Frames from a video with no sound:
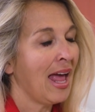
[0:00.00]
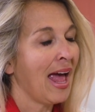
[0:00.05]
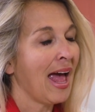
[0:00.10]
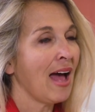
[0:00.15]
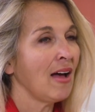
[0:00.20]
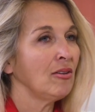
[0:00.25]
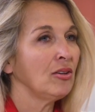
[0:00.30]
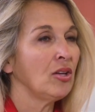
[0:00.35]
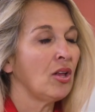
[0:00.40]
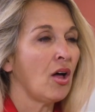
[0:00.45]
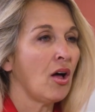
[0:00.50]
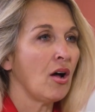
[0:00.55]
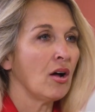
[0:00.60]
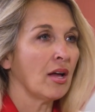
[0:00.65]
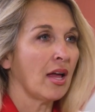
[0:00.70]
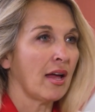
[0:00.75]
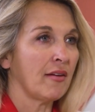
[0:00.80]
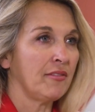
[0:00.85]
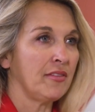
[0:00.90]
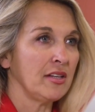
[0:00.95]
How
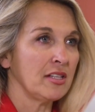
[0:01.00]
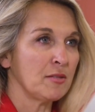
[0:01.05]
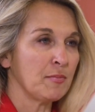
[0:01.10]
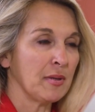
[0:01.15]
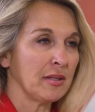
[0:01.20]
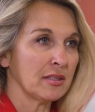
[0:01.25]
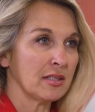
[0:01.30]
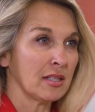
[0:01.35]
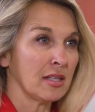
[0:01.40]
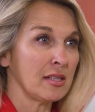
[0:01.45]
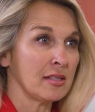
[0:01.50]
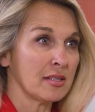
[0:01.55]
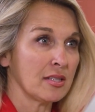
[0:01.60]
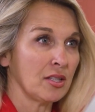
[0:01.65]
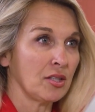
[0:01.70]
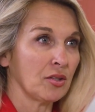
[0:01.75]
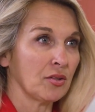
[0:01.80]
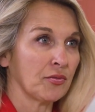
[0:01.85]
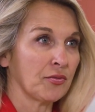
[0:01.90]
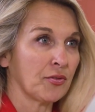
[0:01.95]
long have these been
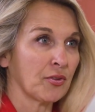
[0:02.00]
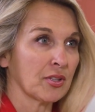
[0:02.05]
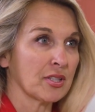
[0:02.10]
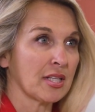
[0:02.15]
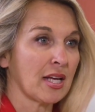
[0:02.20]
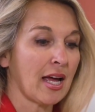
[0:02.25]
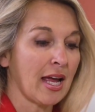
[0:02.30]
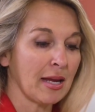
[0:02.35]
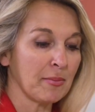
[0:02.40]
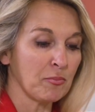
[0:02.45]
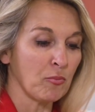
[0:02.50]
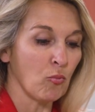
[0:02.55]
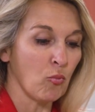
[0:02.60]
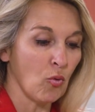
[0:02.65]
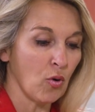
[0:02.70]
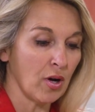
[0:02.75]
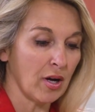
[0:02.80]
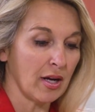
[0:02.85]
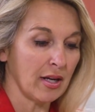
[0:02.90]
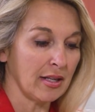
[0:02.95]
considered for type
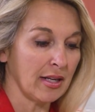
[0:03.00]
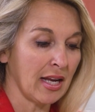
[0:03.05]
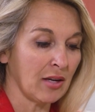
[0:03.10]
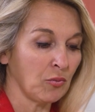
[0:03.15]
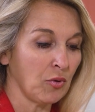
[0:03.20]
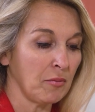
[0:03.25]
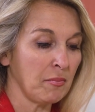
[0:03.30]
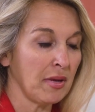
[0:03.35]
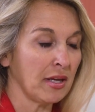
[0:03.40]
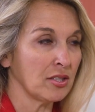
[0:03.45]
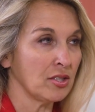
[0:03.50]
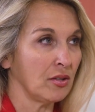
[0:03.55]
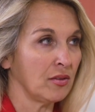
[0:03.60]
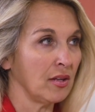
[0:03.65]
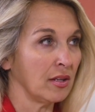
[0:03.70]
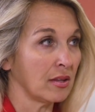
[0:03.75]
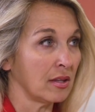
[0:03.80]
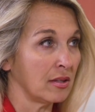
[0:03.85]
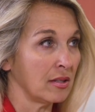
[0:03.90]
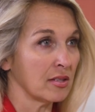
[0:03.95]
1, and what makes you
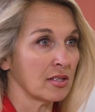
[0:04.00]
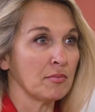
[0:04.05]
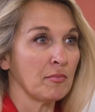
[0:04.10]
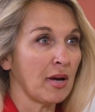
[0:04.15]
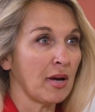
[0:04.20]
think that this